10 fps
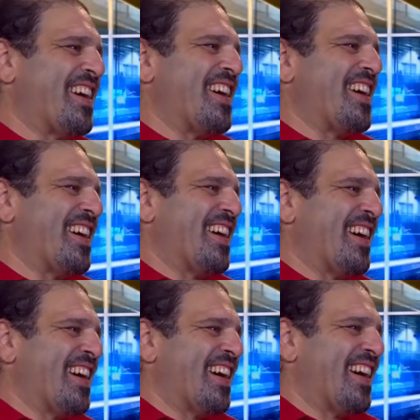
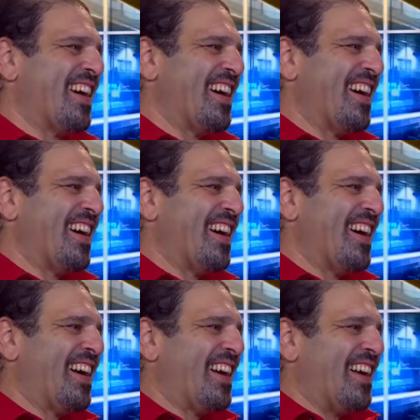
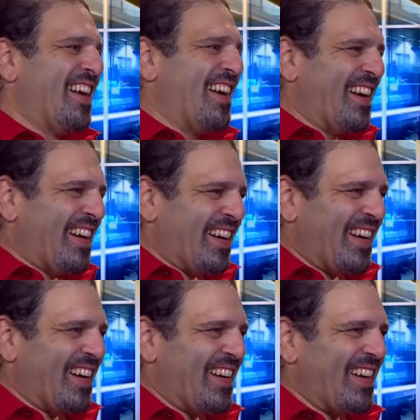
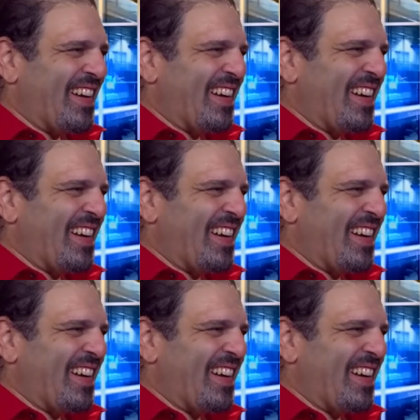No words are spoken by the person on screen.